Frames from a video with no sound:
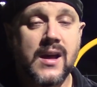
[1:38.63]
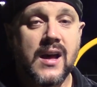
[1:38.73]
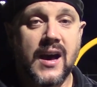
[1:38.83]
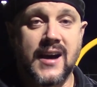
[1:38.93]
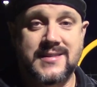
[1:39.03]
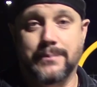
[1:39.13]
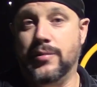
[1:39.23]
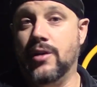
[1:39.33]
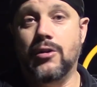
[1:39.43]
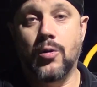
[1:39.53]
uh, to
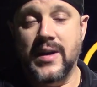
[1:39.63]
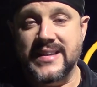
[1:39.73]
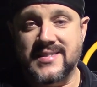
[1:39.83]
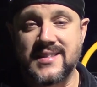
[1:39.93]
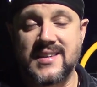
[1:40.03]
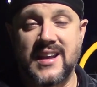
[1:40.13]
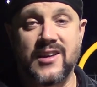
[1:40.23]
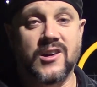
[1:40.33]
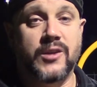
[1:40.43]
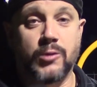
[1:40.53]
blow away
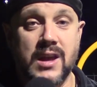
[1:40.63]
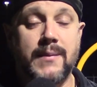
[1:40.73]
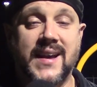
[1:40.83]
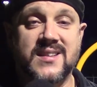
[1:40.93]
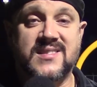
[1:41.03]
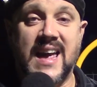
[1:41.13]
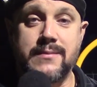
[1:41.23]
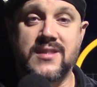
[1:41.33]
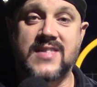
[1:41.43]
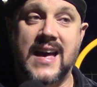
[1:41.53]
Centennial and really make a
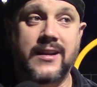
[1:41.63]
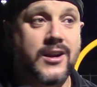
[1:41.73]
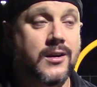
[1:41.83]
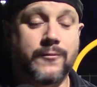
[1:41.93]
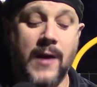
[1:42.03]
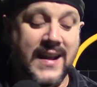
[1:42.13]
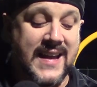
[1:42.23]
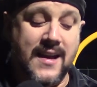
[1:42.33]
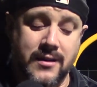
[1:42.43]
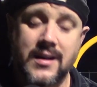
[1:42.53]
statement that you know if right
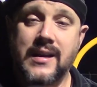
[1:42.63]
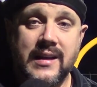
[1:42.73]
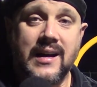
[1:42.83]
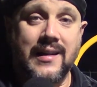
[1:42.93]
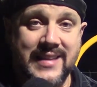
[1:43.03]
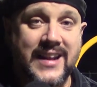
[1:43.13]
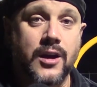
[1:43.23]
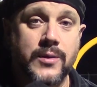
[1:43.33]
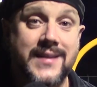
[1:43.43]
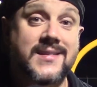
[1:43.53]
now
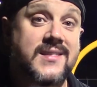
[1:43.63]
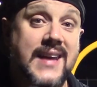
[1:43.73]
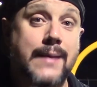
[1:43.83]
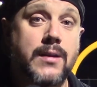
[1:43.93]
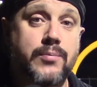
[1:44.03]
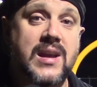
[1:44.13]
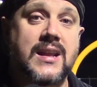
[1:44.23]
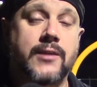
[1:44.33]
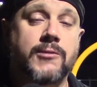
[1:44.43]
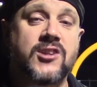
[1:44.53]
Aledo is the team to beat
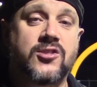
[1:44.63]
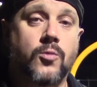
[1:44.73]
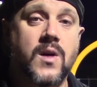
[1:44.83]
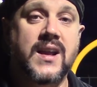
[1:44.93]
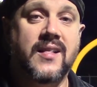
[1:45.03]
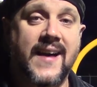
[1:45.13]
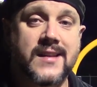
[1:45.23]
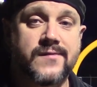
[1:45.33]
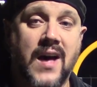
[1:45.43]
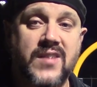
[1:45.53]
in Region One and
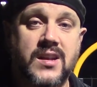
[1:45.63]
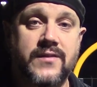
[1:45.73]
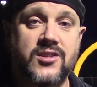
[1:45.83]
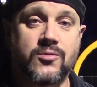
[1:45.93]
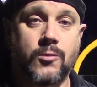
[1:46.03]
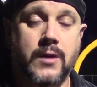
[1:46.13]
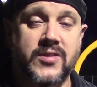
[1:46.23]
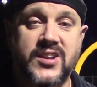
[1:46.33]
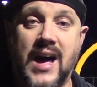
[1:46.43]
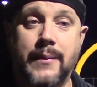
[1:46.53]
Class 5A Division One with
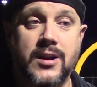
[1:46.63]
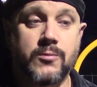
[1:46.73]
the dominant